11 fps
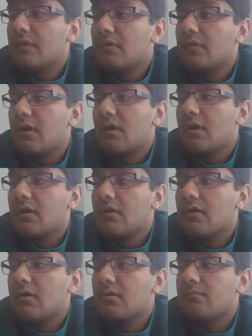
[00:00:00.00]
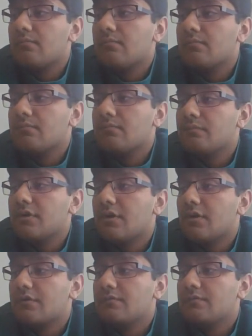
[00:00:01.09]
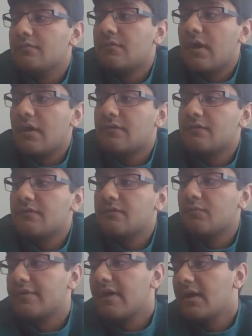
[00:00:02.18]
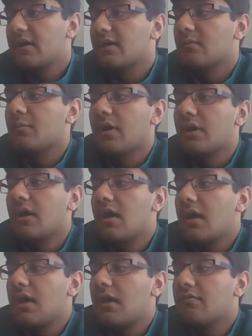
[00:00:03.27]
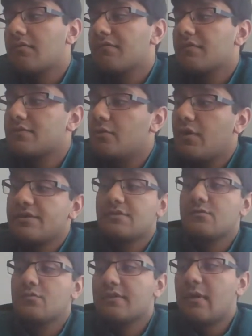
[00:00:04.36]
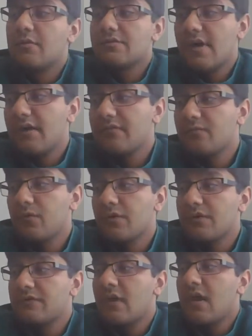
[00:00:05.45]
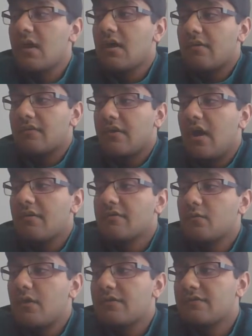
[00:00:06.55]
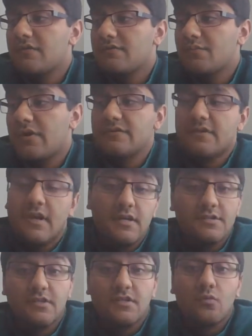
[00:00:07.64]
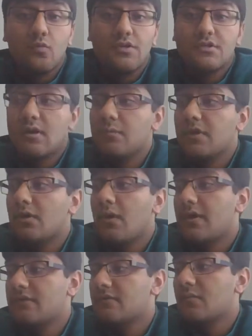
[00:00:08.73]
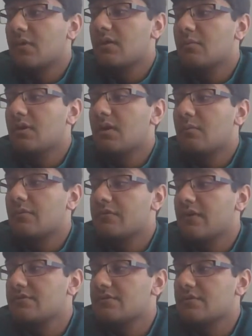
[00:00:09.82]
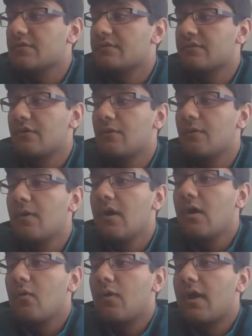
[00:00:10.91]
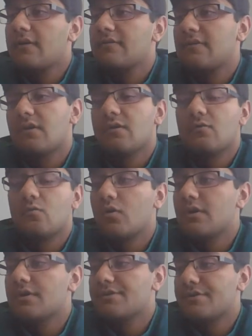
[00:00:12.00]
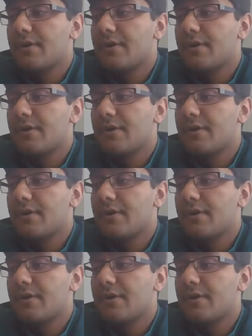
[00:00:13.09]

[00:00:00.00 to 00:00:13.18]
uh, you know tests were taken. But the first question that was asked was, as a consequence of this presentation, which amino acid may become essential? So what I said was,